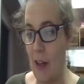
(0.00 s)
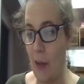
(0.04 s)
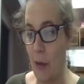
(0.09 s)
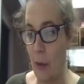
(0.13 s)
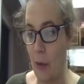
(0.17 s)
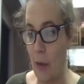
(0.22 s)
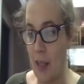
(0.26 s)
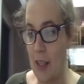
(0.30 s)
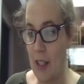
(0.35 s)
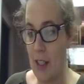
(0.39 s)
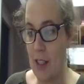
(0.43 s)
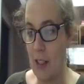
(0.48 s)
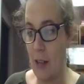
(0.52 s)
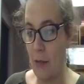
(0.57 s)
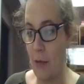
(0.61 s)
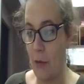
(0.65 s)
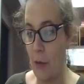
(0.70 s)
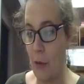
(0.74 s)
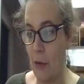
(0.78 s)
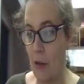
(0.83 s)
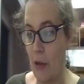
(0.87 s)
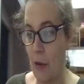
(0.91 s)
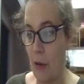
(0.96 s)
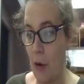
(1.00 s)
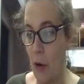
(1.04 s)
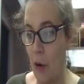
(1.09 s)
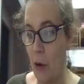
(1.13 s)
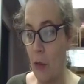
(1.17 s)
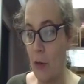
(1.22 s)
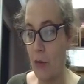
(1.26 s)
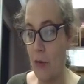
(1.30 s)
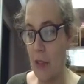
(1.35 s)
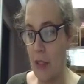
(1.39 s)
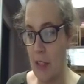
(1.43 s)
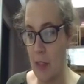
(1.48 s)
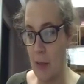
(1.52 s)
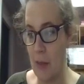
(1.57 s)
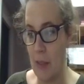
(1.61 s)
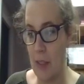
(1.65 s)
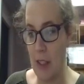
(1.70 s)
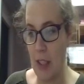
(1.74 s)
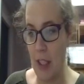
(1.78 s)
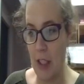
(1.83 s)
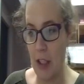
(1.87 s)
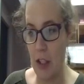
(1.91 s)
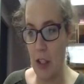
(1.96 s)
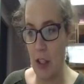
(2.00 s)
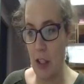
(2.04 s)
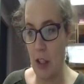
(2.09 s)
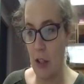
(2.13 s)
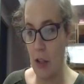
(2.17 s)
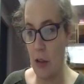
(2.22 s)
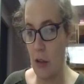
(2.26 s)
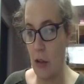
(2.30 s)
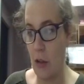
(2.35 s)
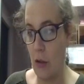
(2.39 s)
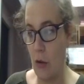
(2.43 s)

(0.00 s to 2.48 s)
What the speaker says: arrested for their own victimization,